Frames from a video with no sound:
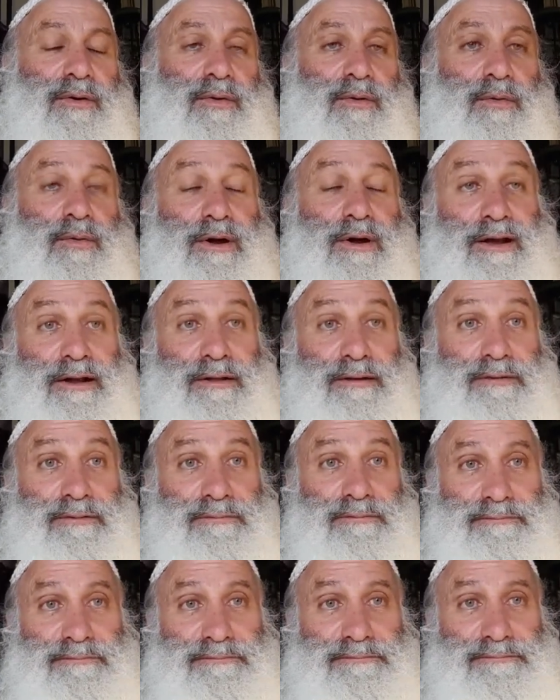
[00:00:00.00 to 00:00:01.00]
well,
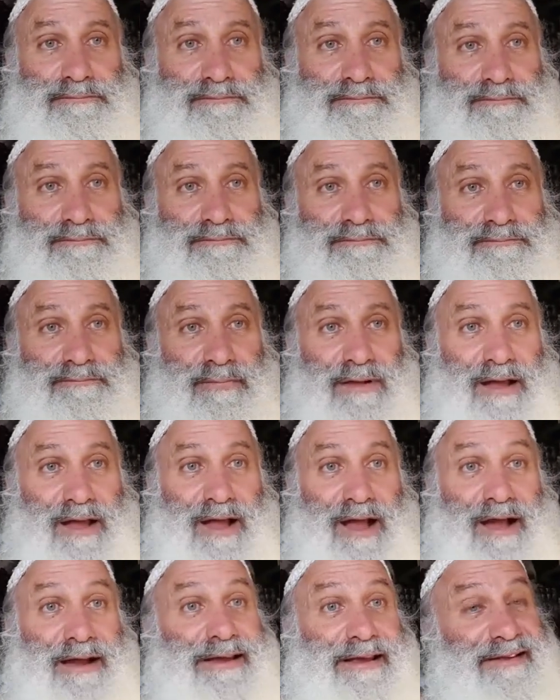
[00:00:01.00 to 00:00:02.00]

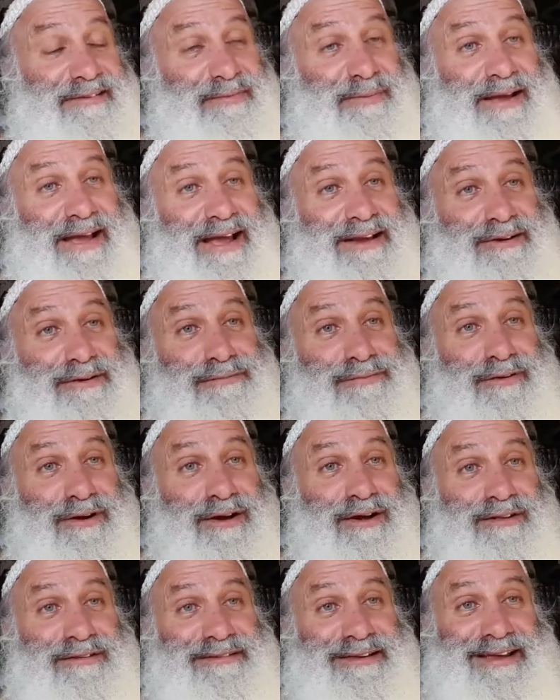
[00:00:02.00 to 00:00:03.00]
I guess we had to
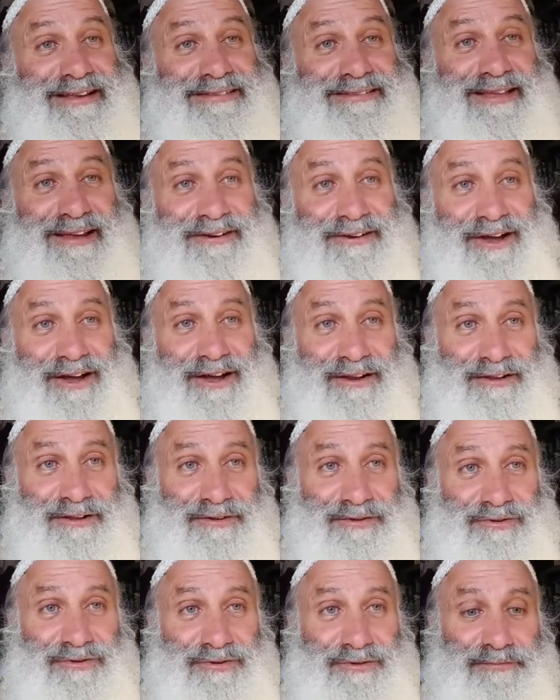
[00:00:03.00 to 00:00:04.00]
fall to get that
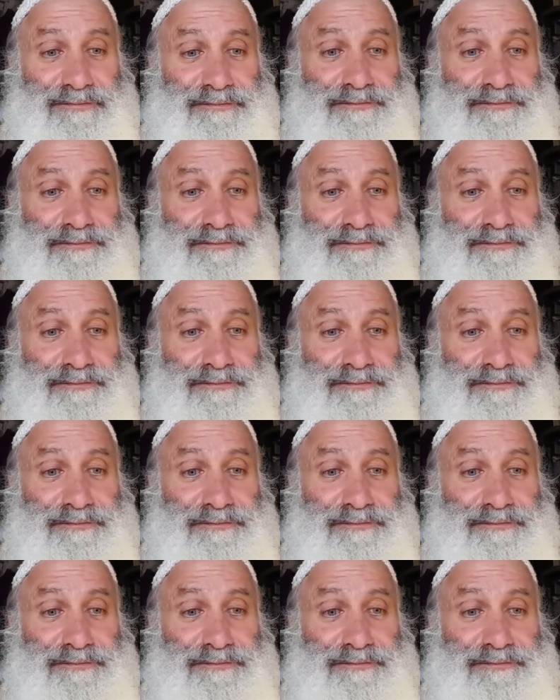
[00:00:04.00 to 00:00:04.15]
knowledge.